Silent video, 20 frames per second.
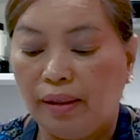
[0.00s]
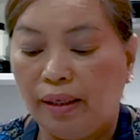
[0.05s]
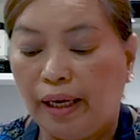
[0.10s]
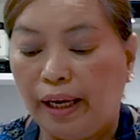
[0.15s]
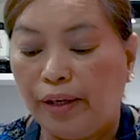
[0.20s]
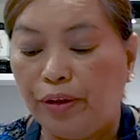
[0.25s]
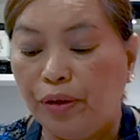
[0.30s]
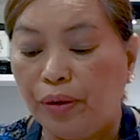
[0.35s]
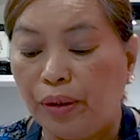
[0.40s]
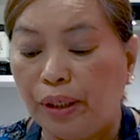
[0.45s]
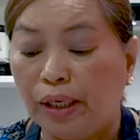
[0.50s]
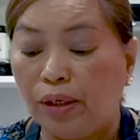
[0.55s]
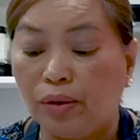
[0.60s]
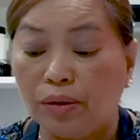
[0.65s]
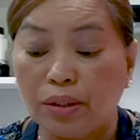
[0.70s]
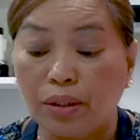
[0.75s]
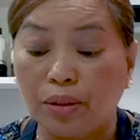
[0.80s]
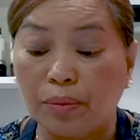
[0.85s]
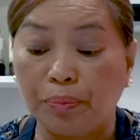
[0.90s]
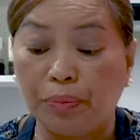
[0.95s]
And you can
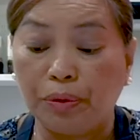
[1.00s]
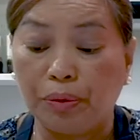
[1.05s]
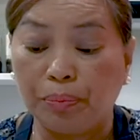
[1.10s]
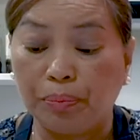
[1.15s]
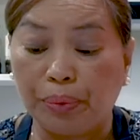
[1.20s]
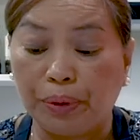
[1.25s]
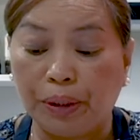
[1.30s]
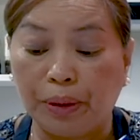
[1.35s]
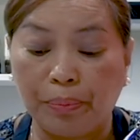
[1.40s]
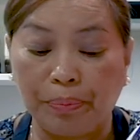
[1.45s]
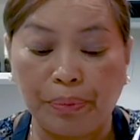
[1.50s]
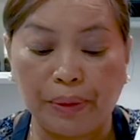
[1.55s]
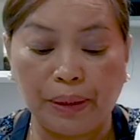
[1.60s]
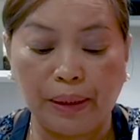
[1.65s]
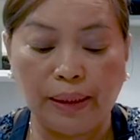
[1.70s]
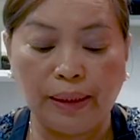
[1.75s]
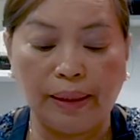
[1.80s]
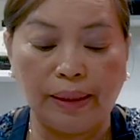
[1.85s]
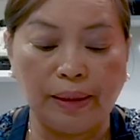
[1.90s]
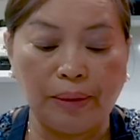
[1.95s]
also put purple